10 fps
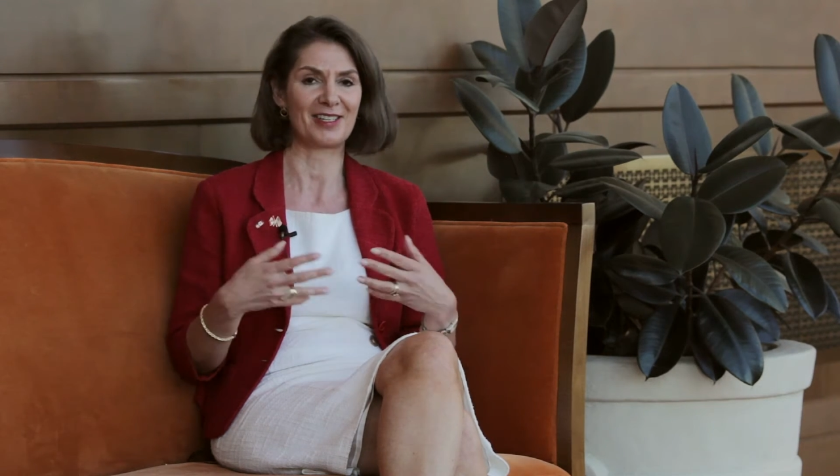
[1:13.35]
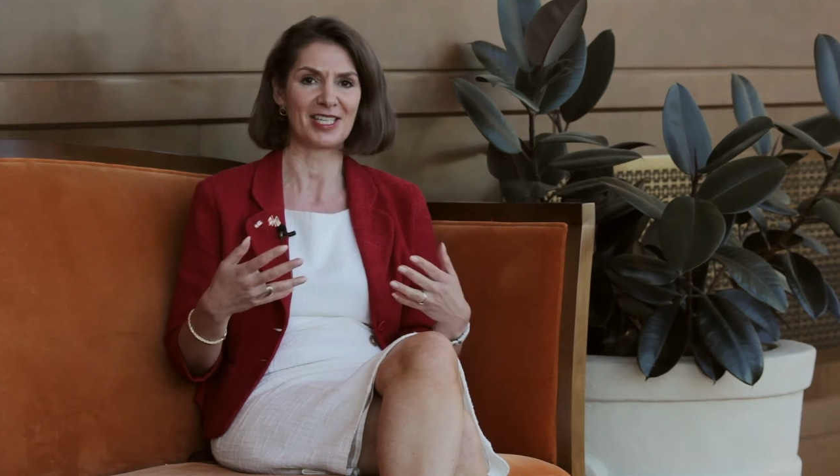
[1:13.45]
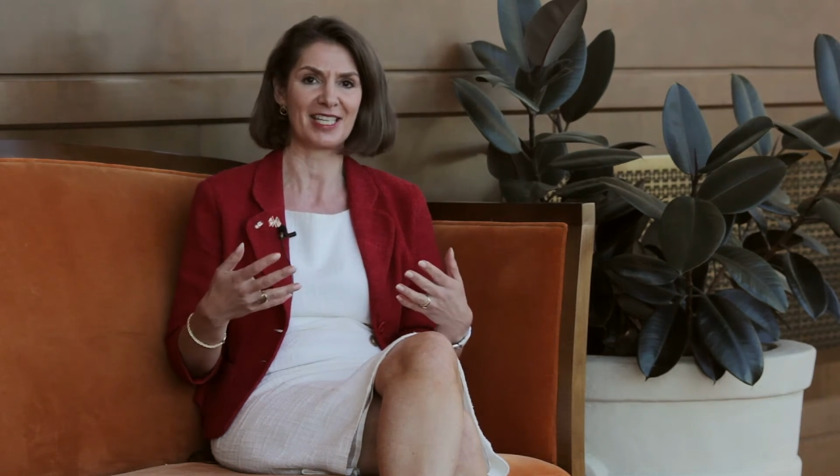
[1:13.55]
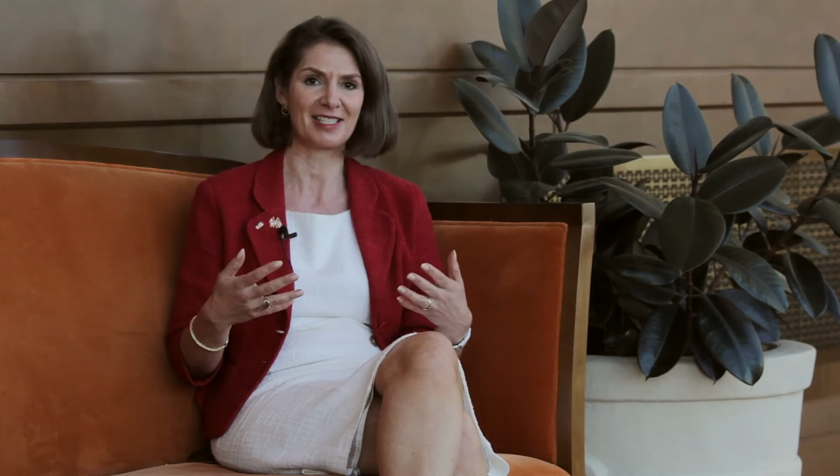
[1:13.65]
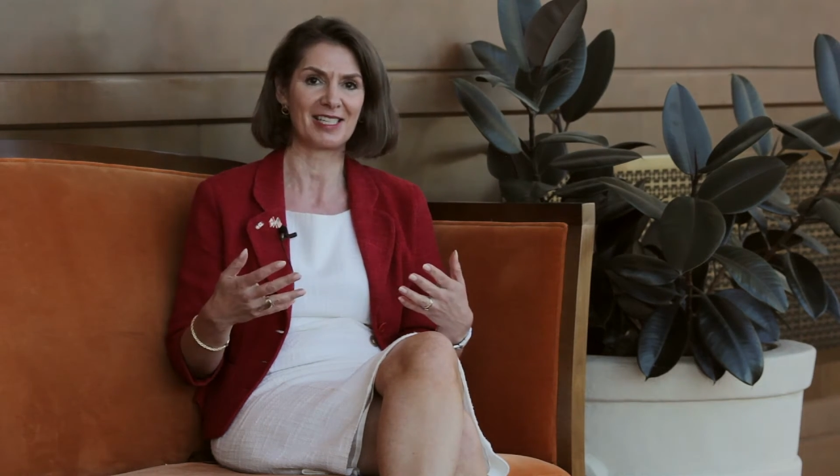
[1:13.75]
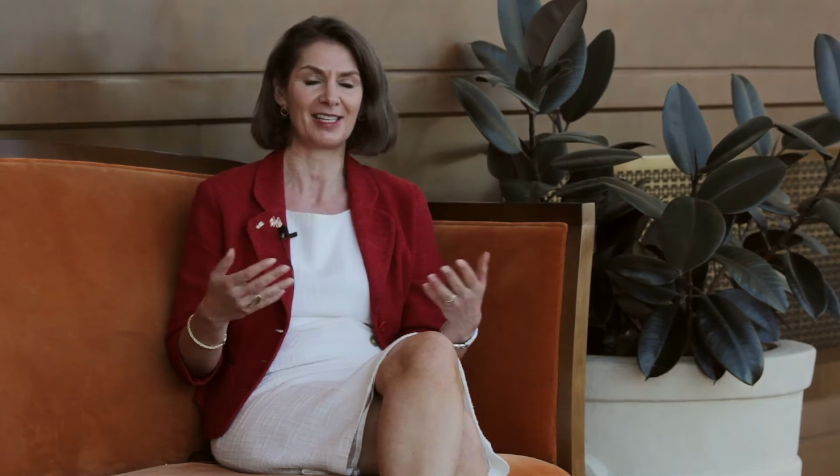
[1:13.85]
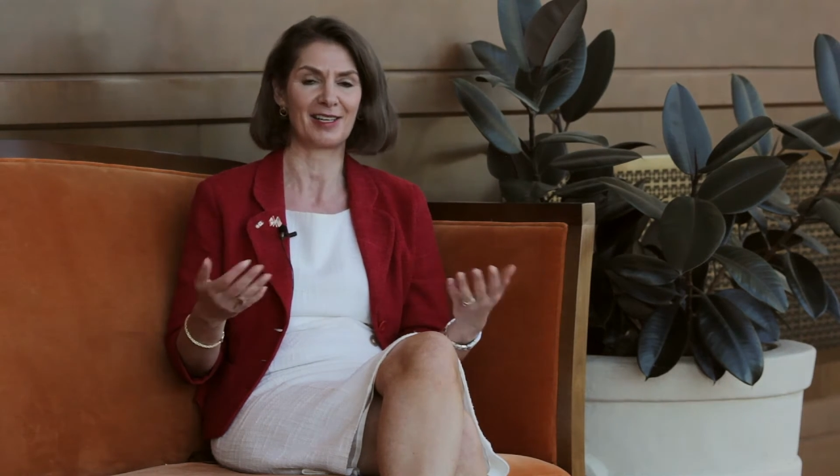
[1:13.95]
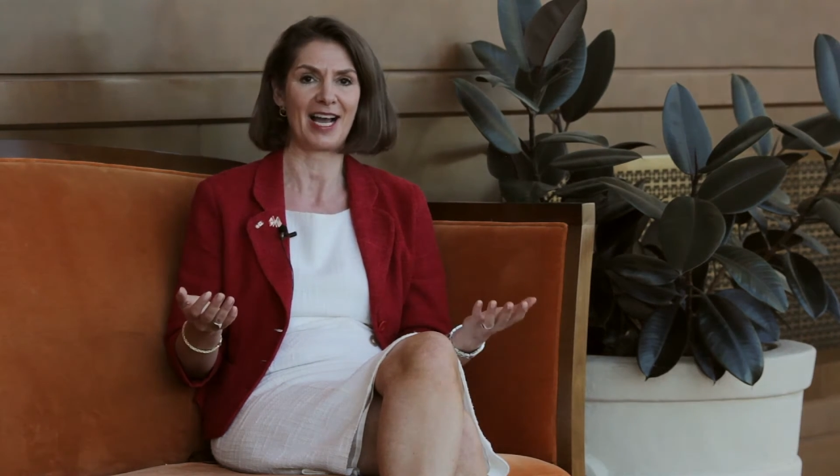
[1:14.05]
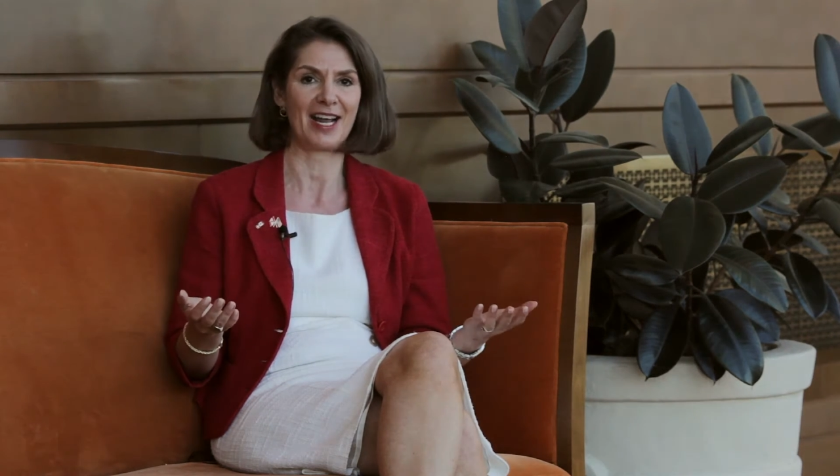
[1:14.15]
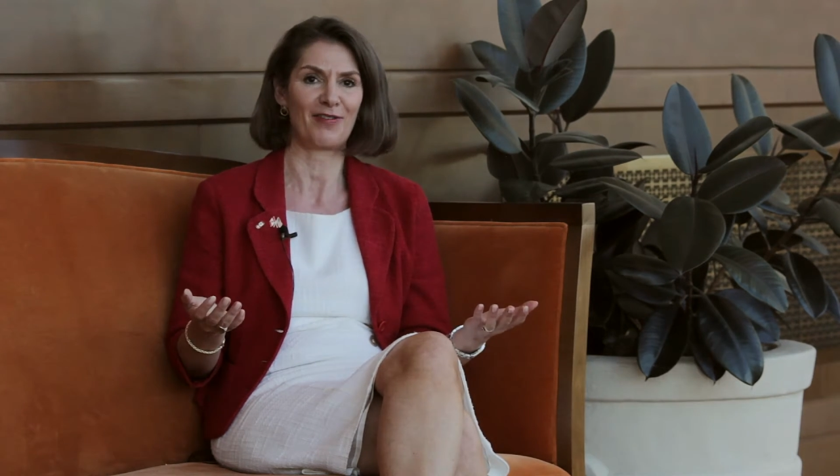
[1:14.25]
sixteen
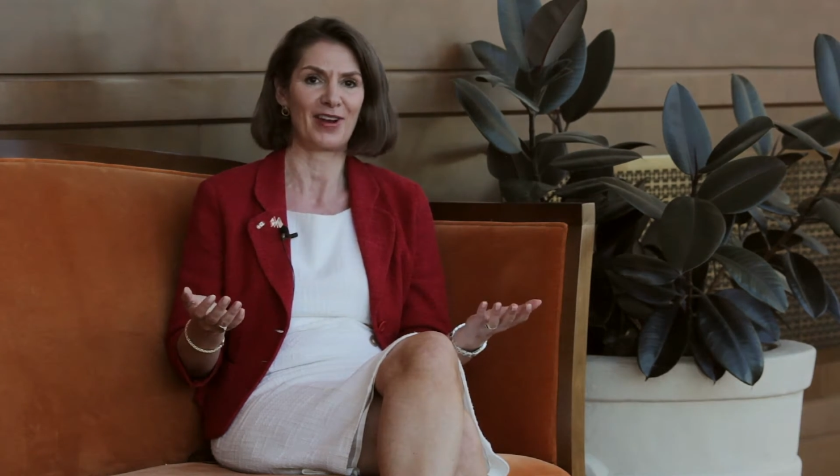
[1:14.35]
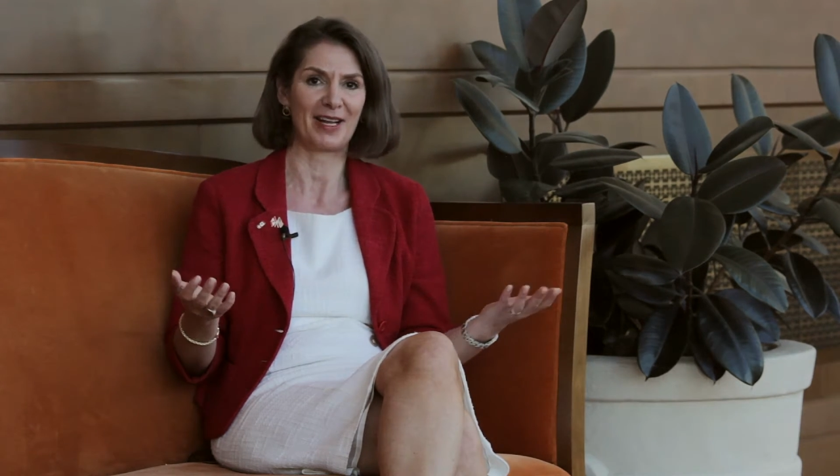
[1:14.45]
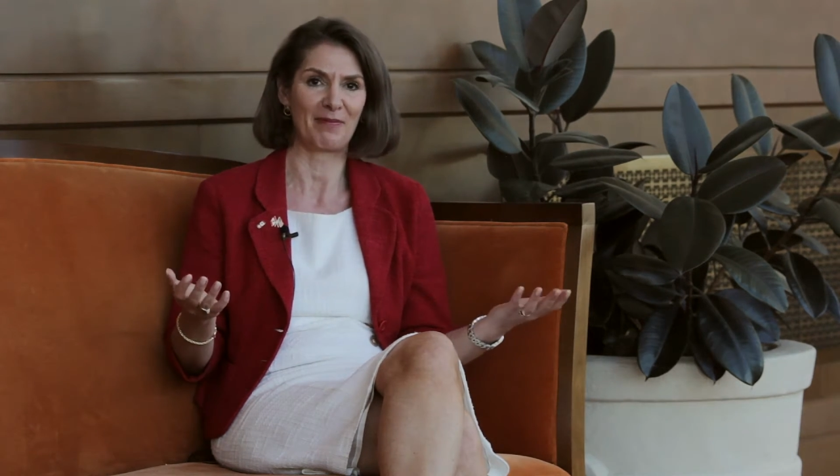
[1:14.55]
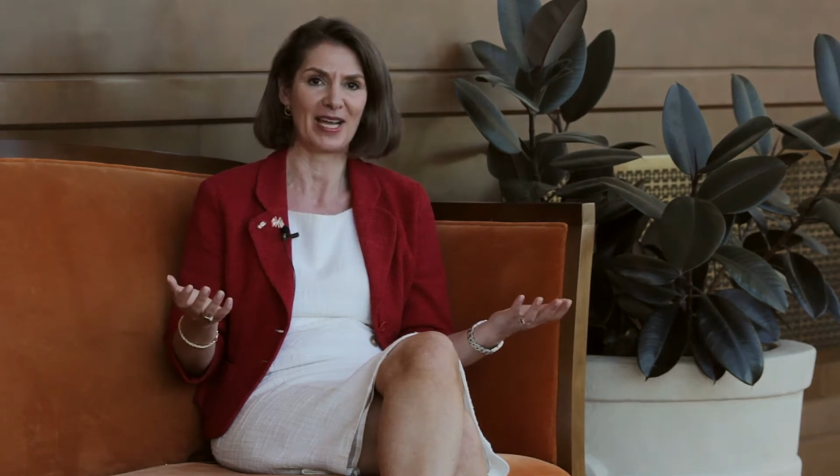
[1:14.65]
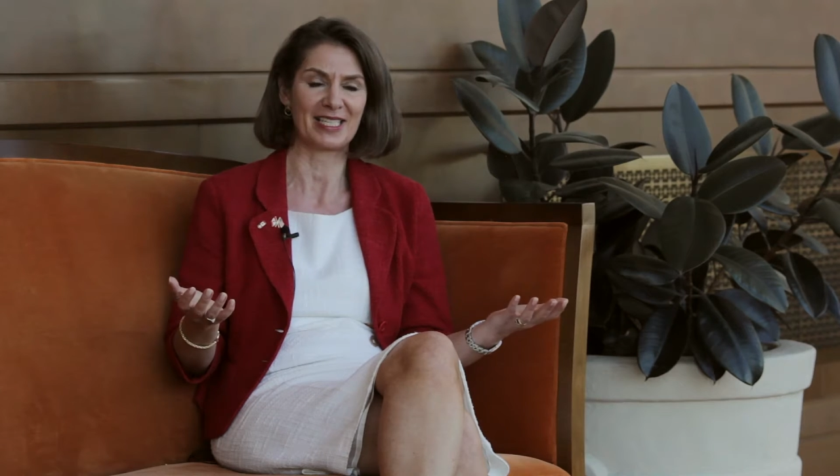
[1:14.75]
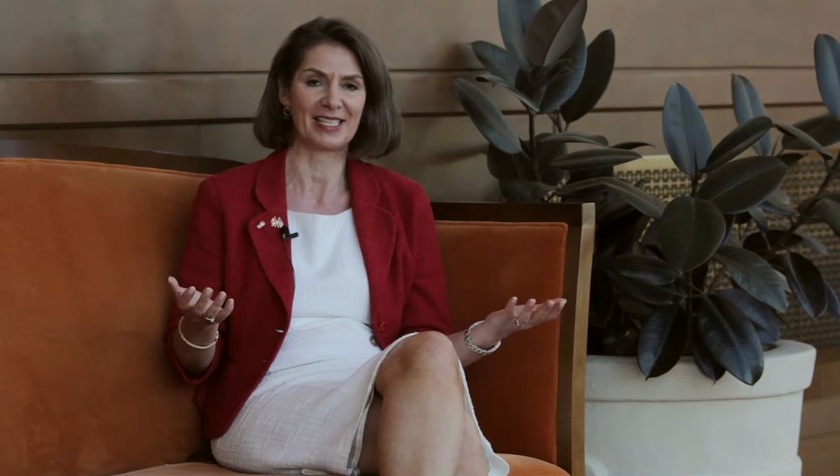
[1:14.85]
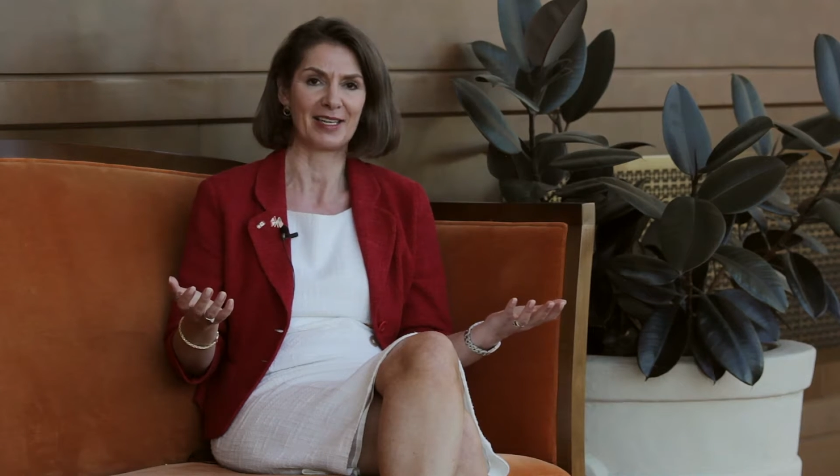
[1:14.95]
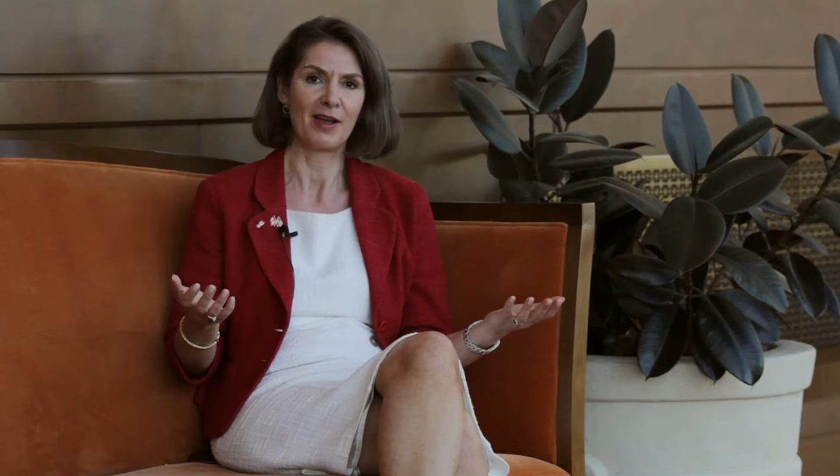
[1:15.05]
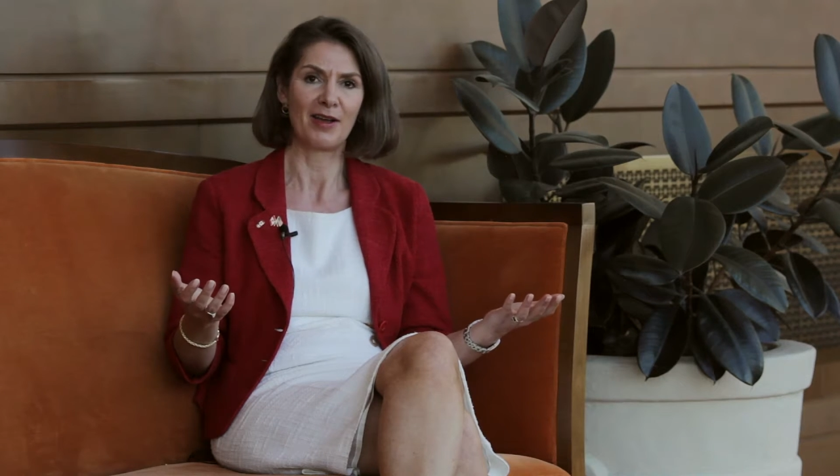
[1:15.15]
kind of like makes it